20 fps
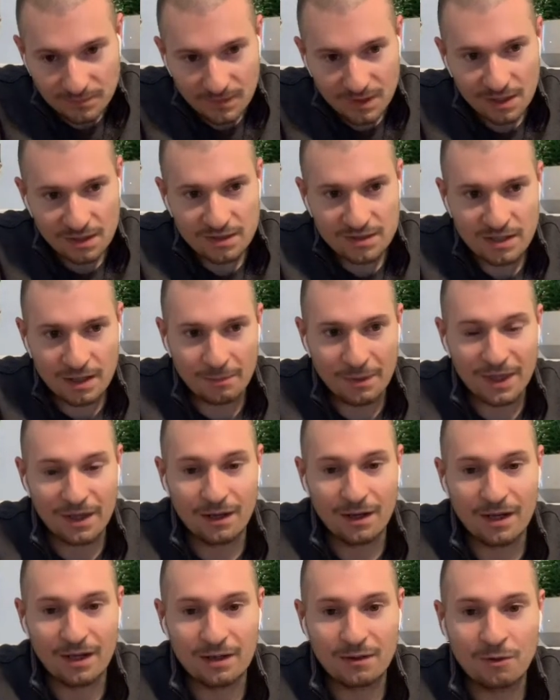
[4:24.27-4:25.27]
Some of
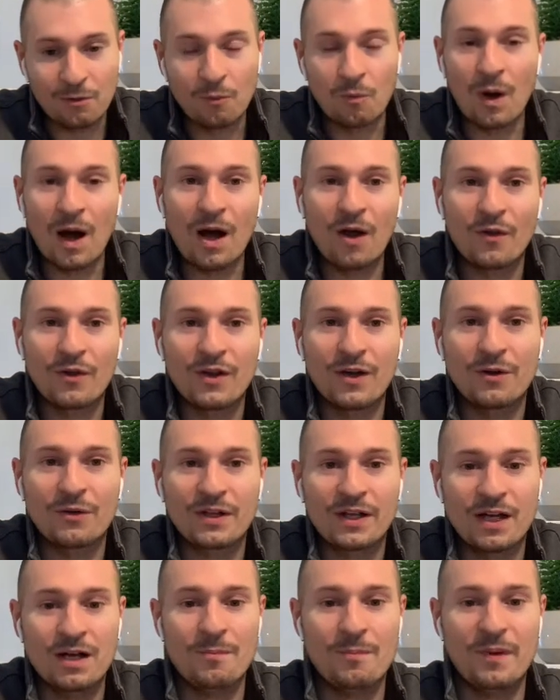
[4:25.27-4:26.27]
the well-known
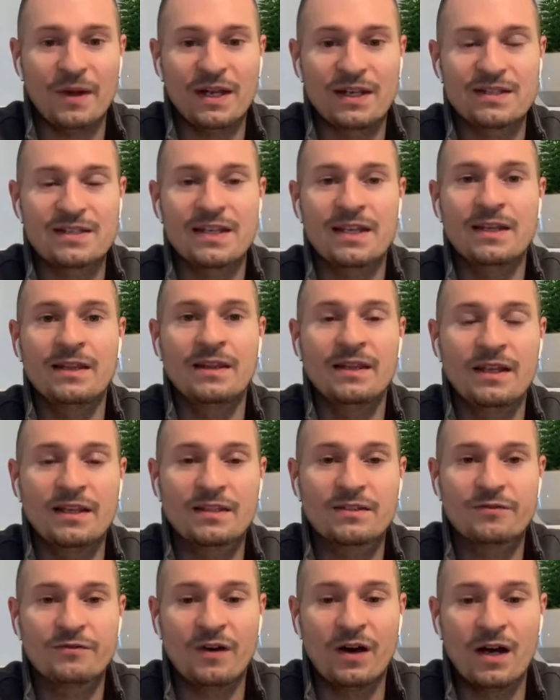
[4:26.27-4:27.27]
companies in
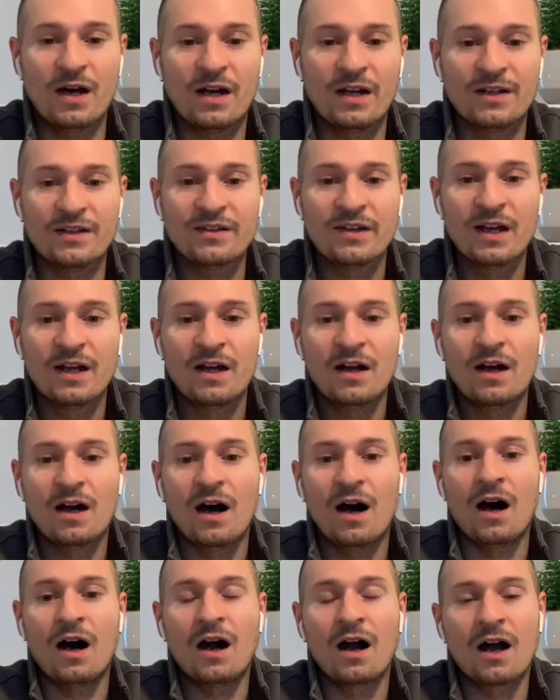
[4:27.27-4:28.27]
this fund
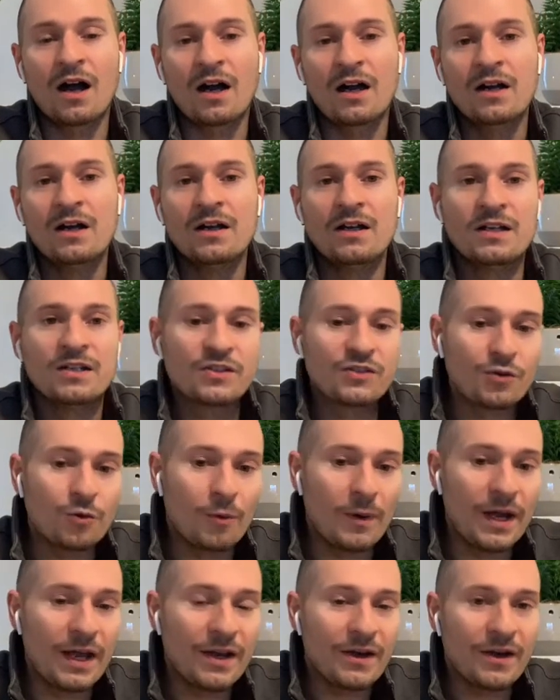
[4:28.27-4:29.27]
are
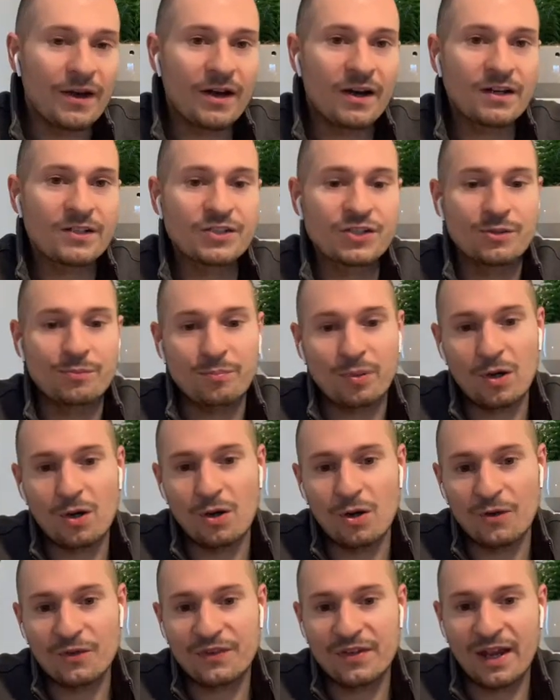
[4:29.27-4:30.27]
Twitter,
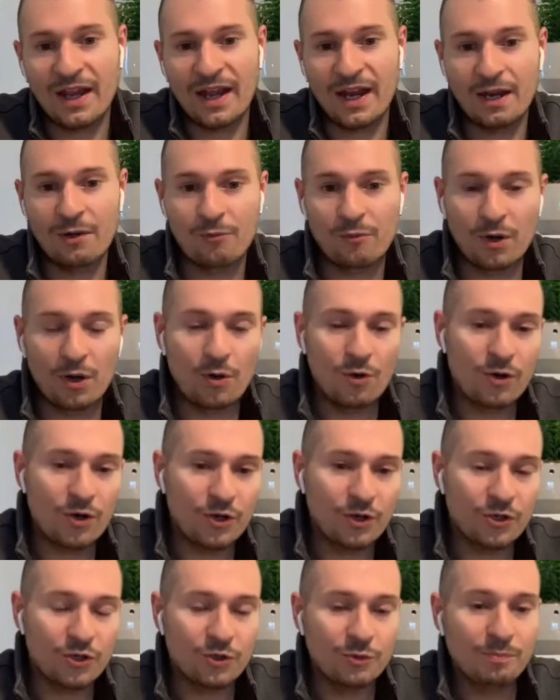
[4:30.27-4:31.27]
Chipotle,
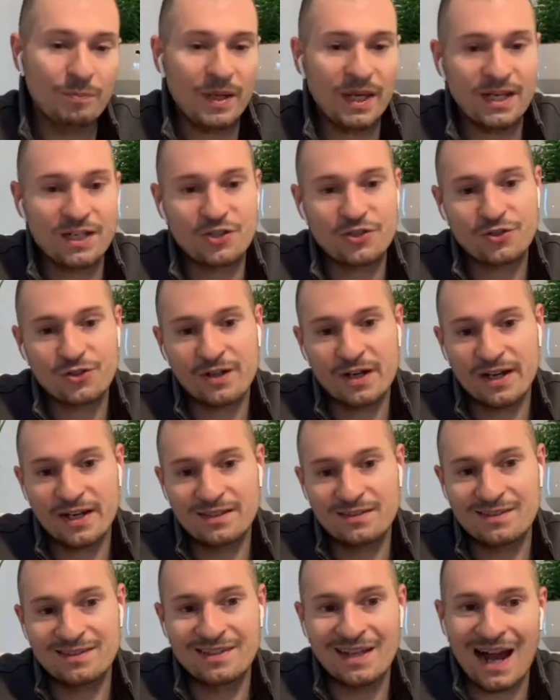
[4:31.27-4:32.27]
Roku,
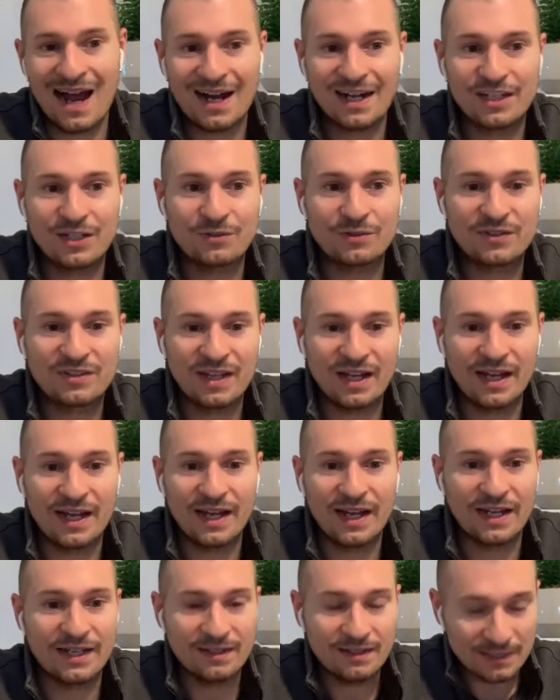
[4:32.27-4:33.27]
Pinterest,
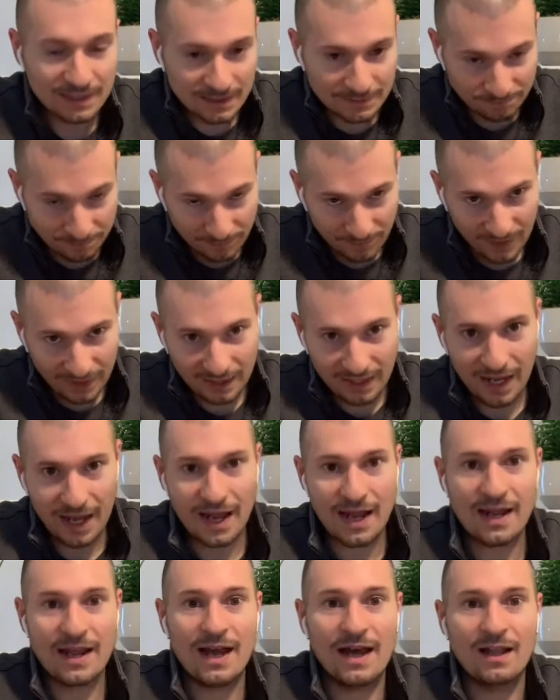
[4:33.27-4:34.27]
DocuSign,
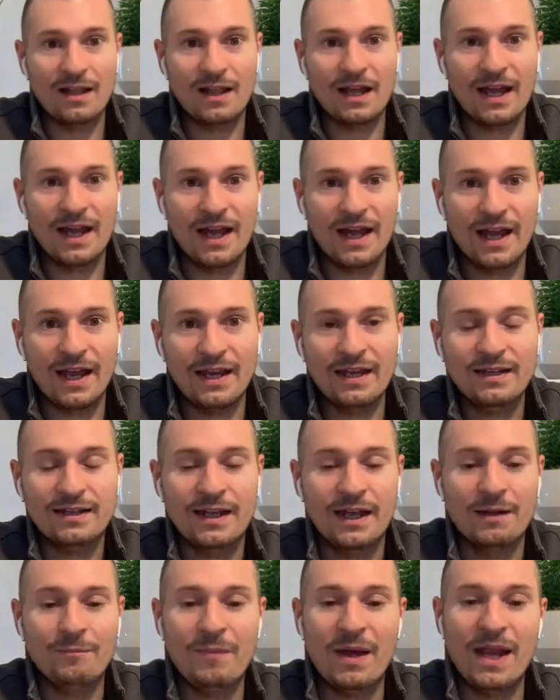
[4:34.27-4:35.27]
KLA,
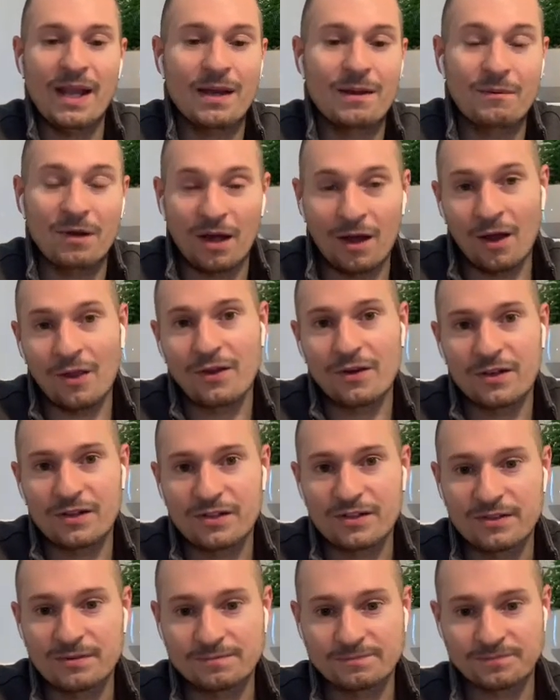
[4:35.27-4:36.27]
and many
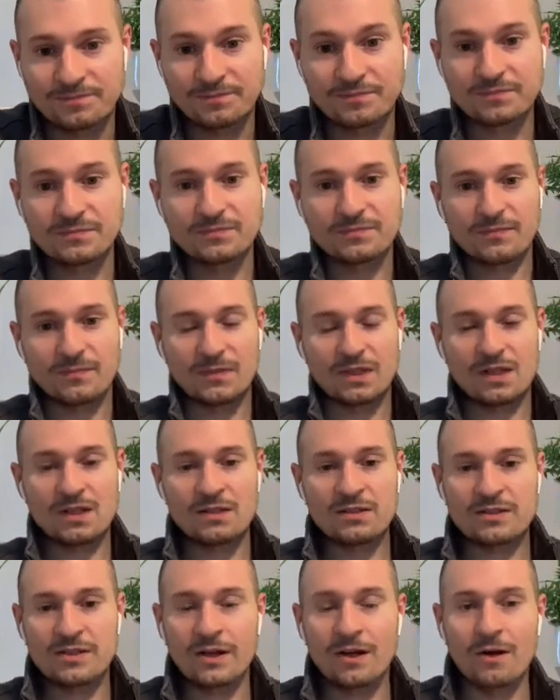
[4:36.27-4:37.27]
others.
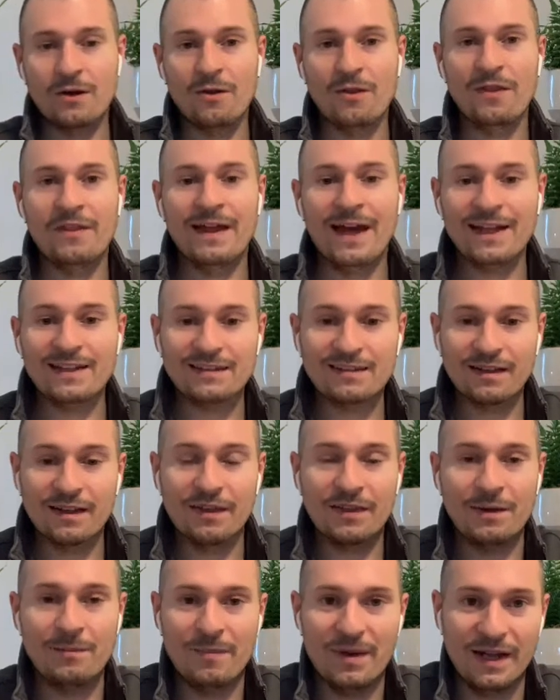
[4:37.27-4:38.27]
So that's
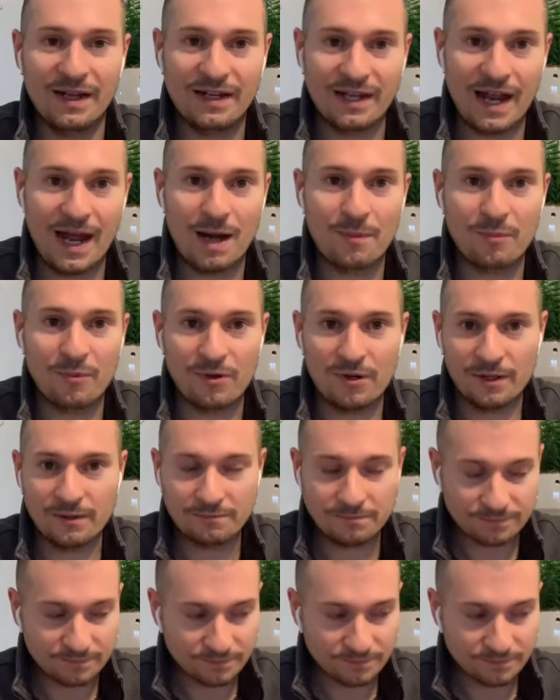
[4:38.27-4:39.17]
the mid-cap one.